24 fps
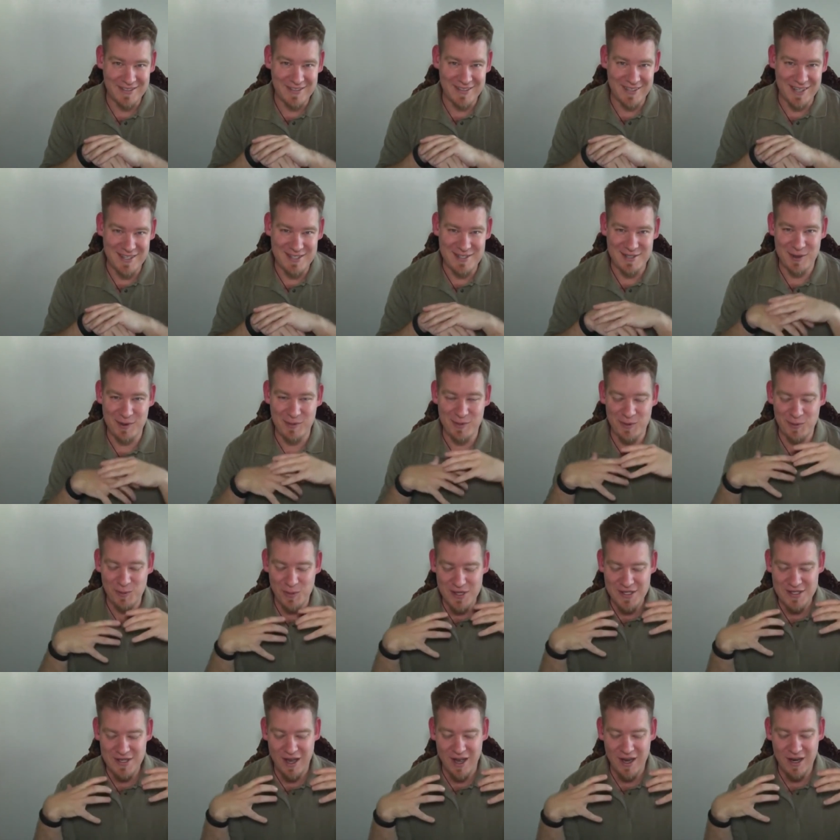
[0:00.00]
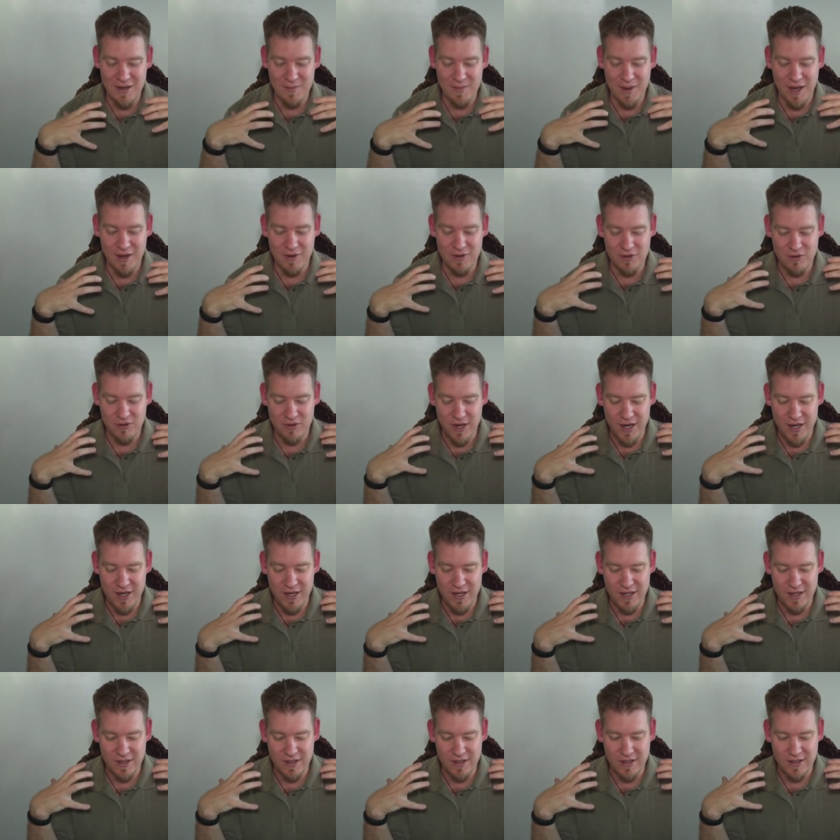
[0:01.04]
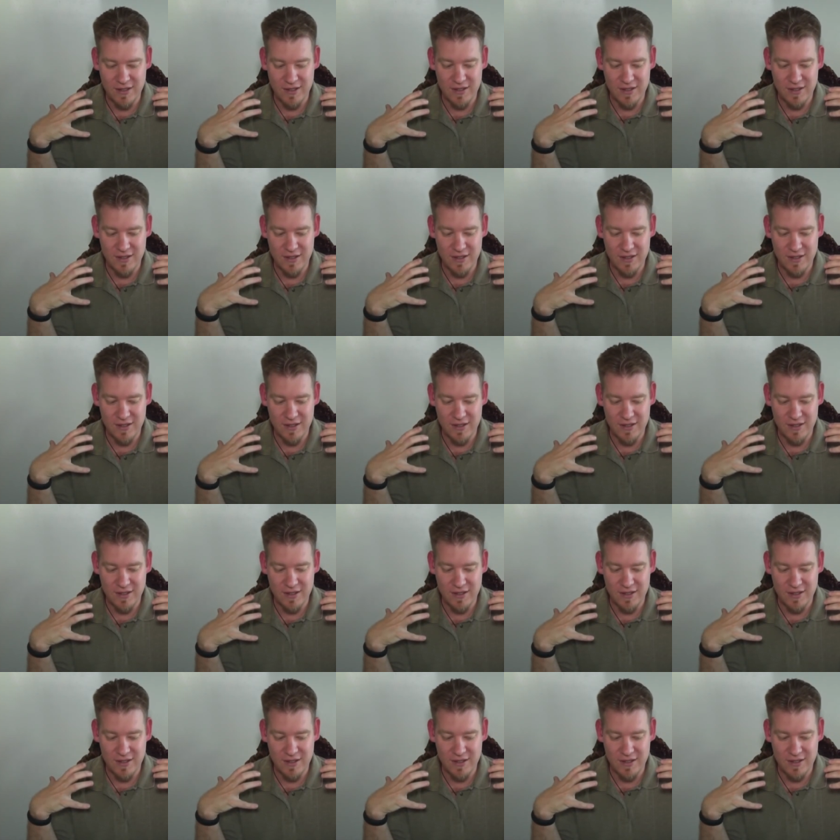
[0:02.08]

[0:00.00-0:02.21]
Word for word: And so when we talk about creating